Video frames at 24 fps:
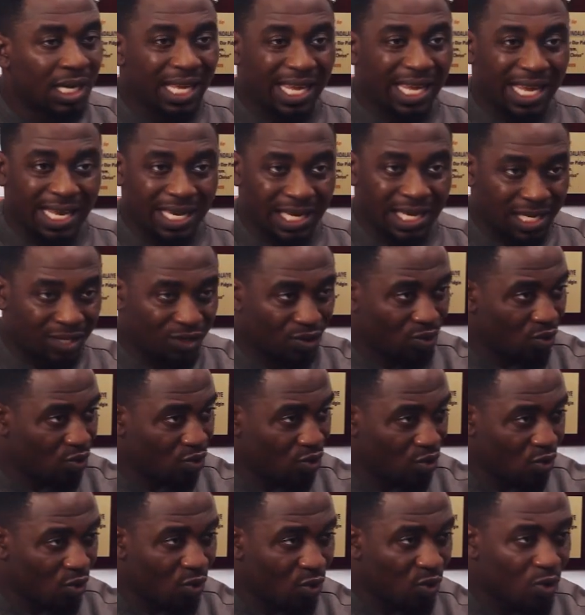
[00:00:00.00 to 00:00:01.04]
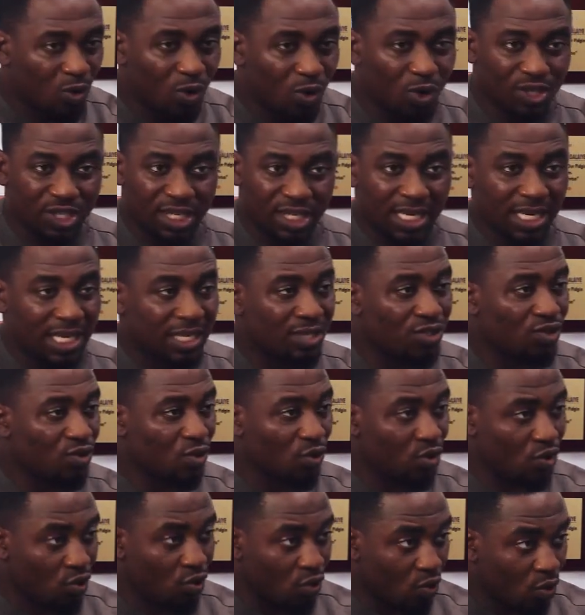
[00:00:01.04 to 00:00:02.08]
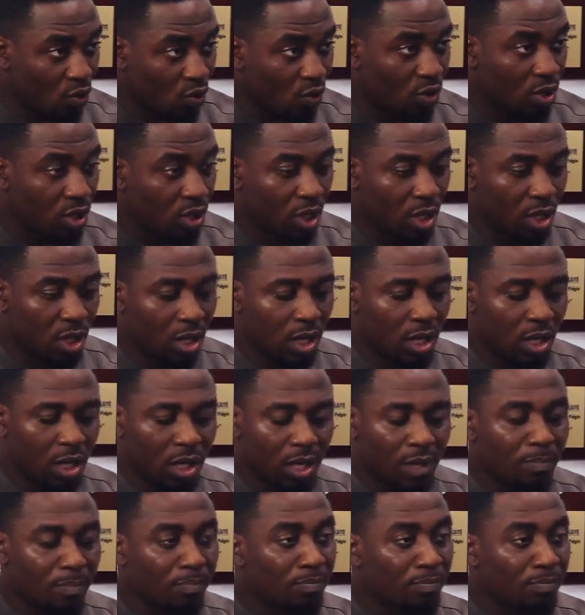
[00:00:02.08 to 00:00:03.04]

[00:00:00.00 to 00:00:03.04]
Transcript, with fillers: he needs to know or she needs to know um,